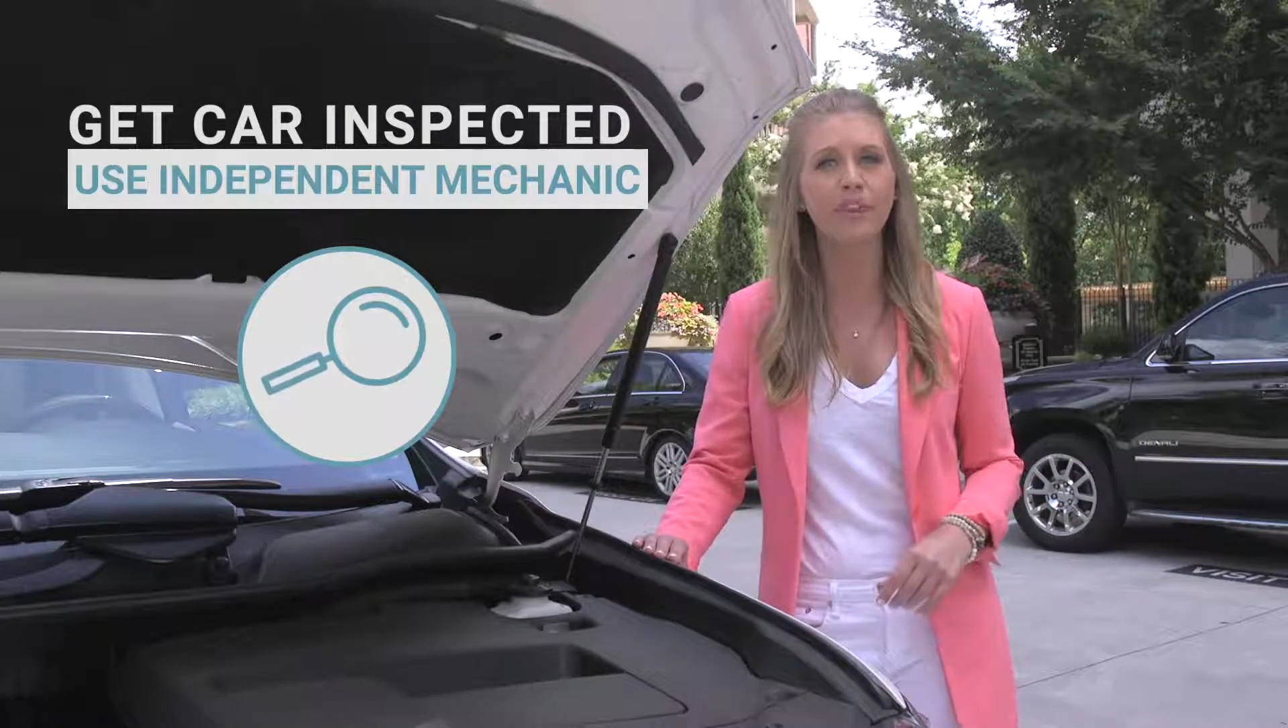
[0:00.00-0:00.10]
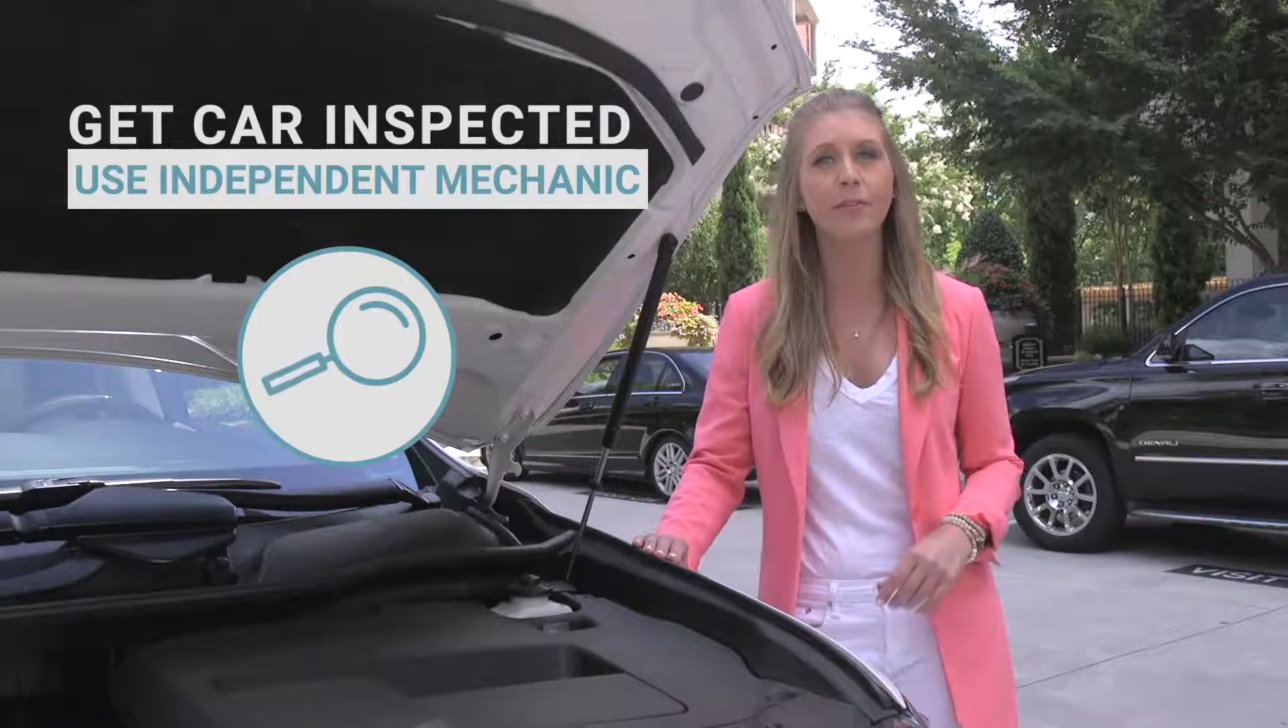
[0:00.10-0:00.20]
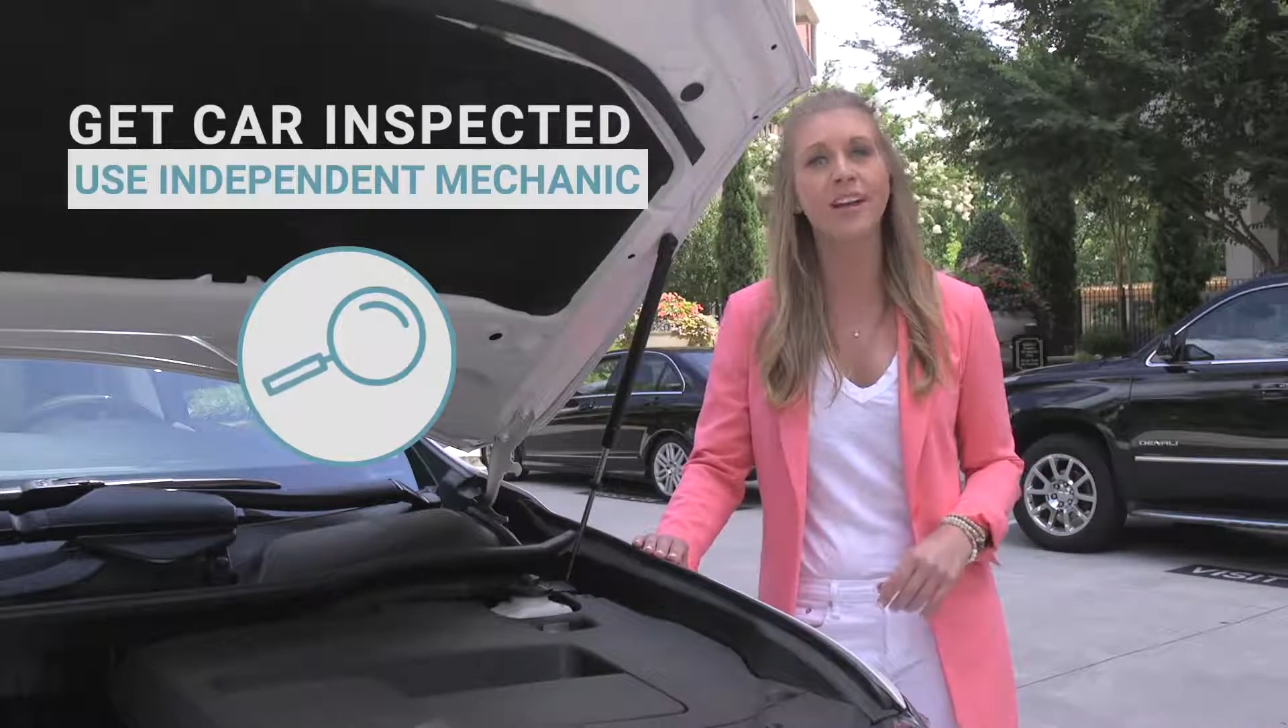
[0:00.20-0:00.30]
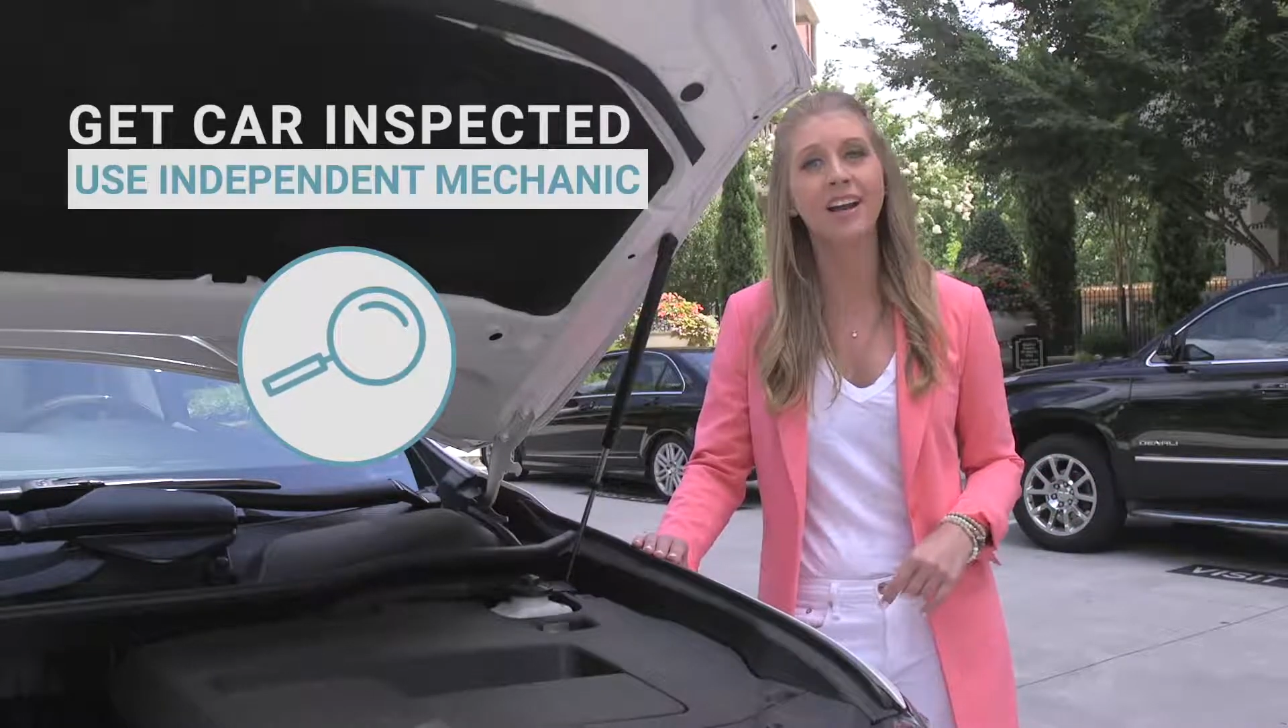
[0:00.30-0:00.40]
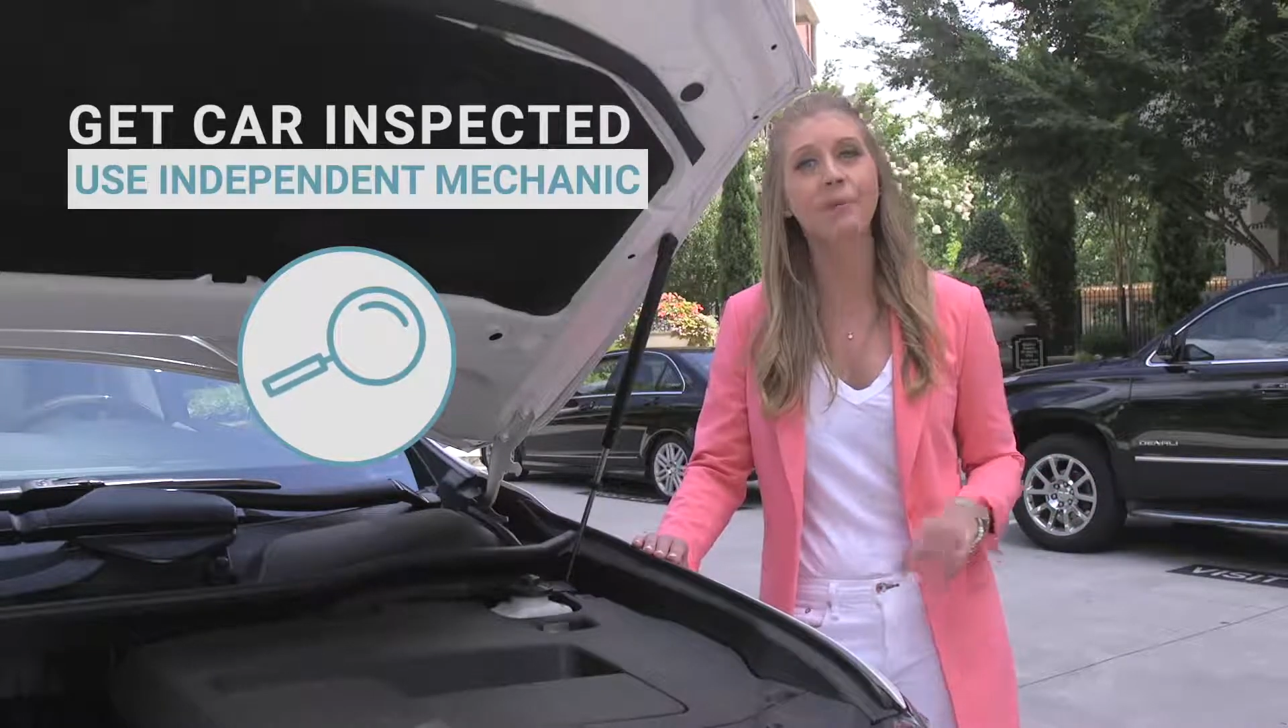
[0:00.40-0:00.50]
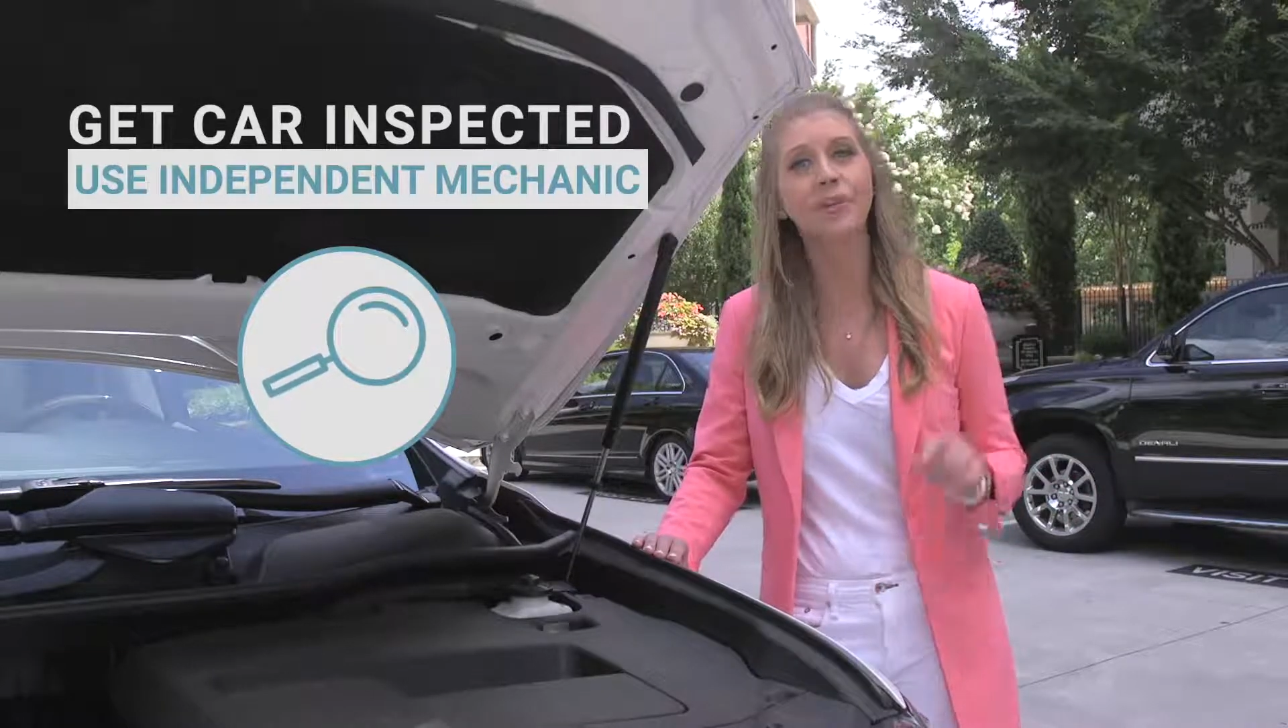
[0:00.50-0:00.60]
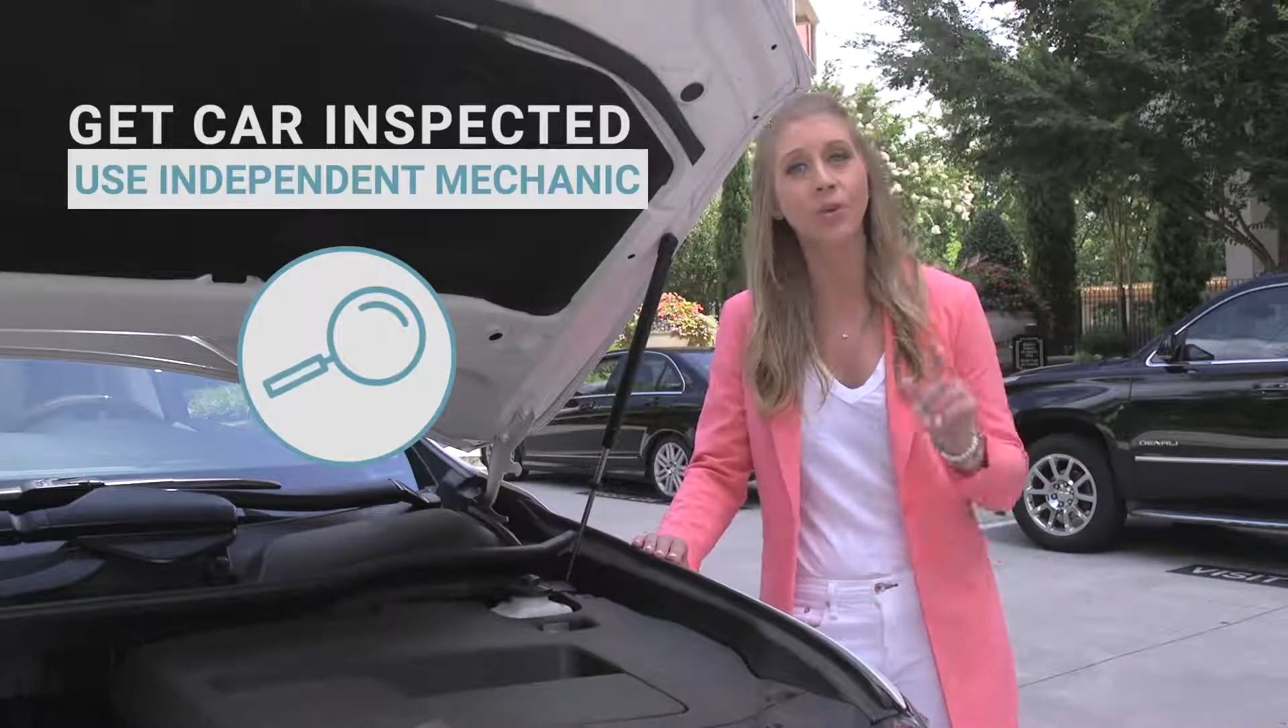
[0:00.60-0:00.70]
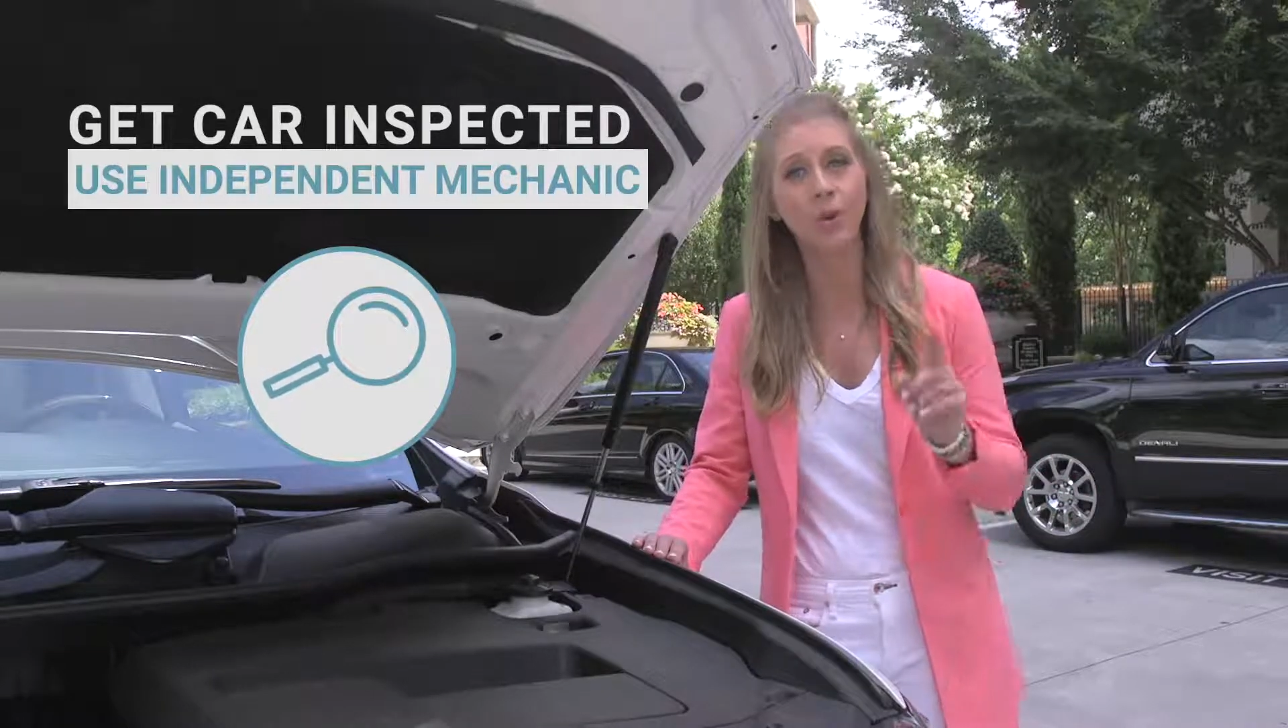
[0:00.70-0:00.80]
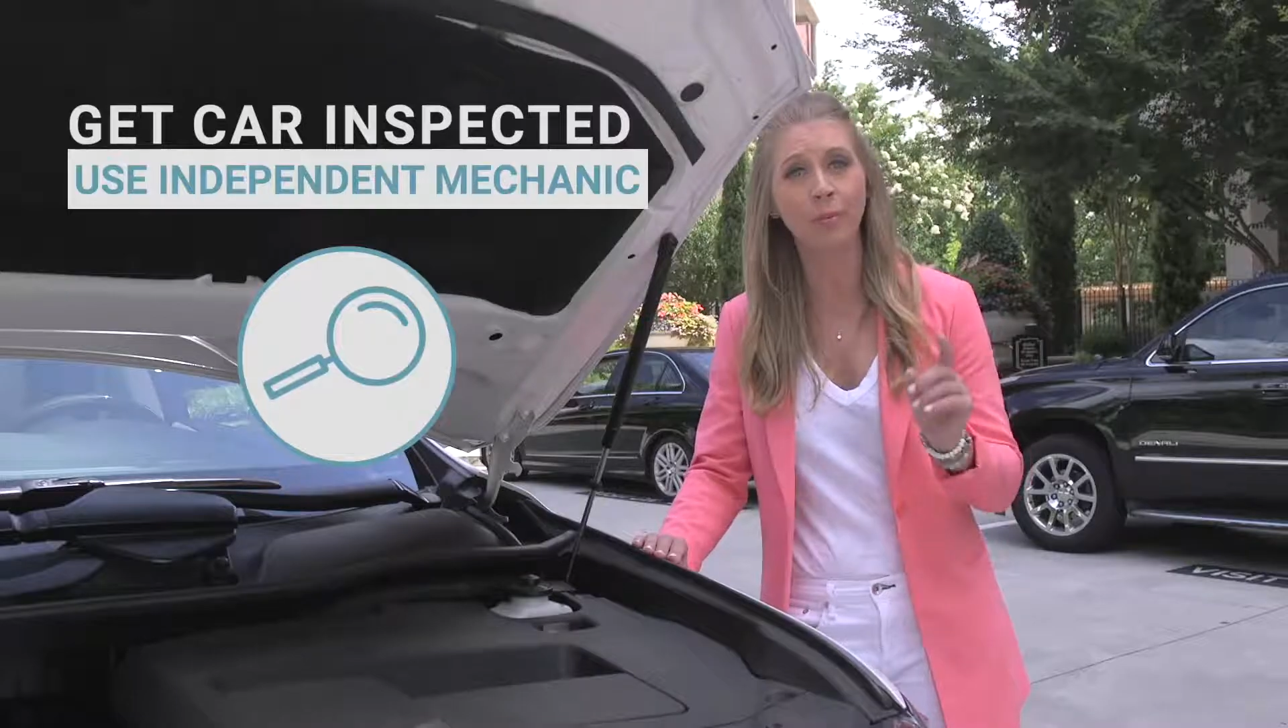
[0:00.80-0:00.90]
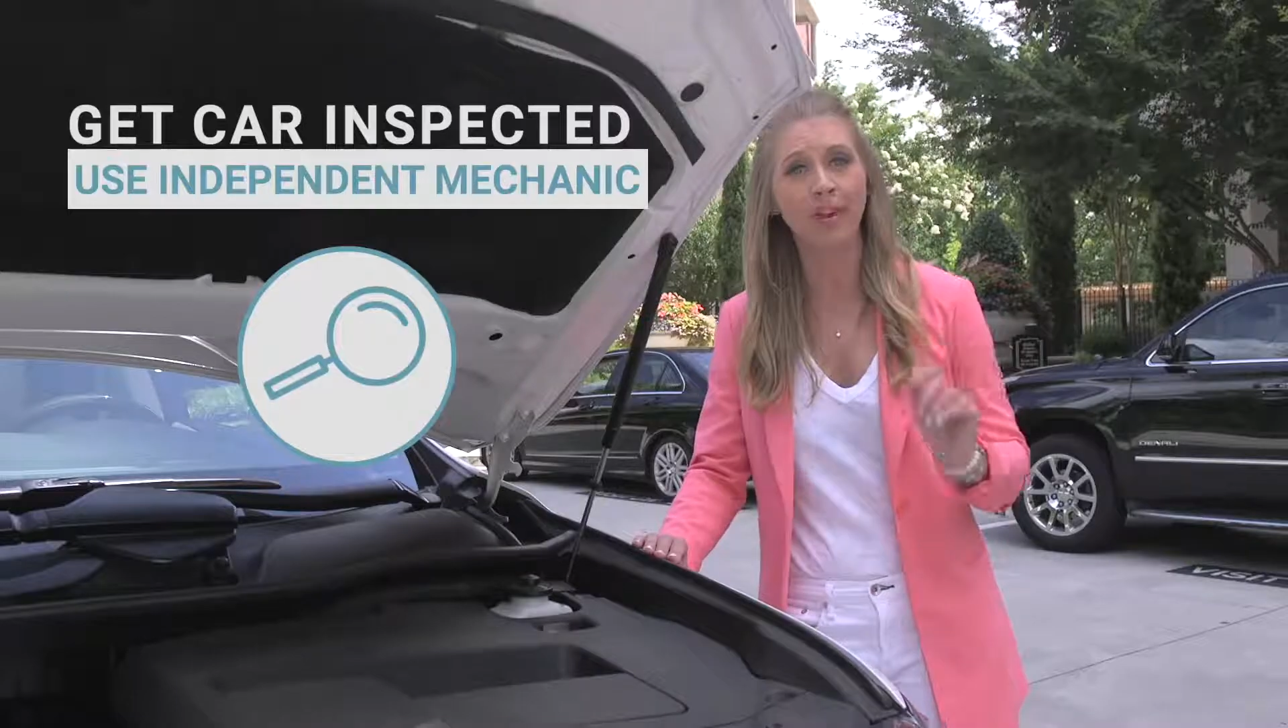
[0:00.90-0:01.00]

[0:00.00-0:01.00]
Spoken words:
they become your